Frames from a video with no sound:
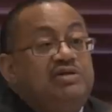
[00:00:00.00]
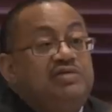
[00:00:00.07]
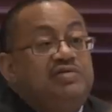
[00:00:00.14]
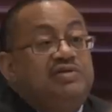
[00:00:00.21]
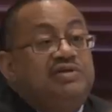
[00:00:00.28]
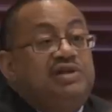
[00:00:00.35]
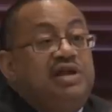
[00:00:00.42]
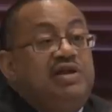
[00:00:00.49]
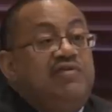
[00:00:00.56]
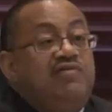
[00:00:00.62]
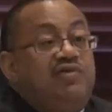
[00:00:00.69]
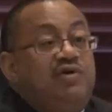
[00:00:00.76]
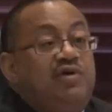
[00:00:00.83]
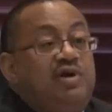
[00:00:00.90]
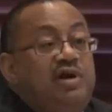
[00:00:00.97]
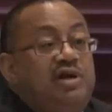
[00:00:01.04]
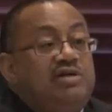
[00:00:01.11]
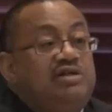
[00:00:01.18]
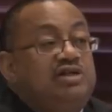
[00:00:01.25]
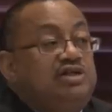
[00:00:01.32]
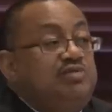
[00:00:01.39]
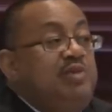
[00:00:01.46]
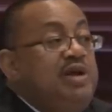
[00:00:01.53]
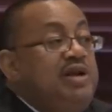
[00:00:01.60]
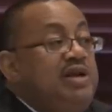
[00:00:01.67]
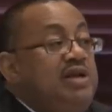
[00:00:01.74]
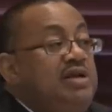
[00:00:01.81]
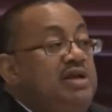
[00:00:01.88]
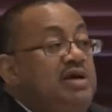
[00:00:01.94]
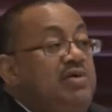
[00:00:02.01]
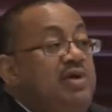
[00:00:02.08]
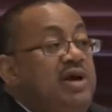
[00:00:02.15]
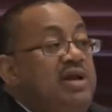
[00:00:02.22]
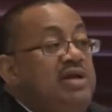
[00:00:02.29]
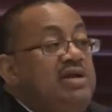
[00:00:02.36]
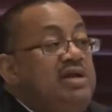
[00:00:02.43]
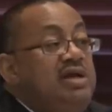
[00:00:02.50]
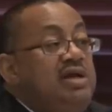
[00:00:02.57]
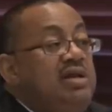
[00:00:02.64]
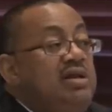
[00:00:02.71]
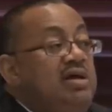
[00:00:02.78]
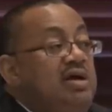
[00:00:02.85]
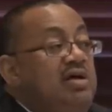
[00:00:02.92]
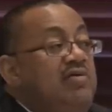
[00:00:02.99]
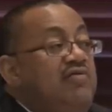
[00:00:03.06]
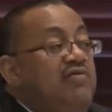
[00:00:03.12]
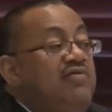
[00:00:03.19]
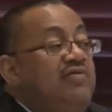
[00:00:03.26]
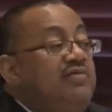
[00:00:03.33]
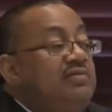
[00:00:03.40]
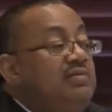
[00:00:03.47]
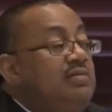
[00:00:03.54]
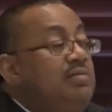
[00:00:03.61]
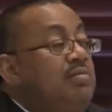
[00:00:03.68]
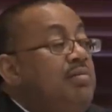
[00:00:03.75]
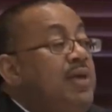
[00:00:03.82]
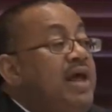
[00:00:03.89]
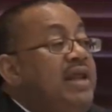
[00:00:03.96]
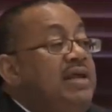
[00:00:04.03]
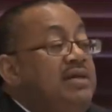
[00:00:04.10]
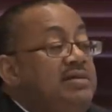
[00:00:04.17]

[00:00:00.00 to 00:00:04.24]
of the state of Florida has expended a great deal of money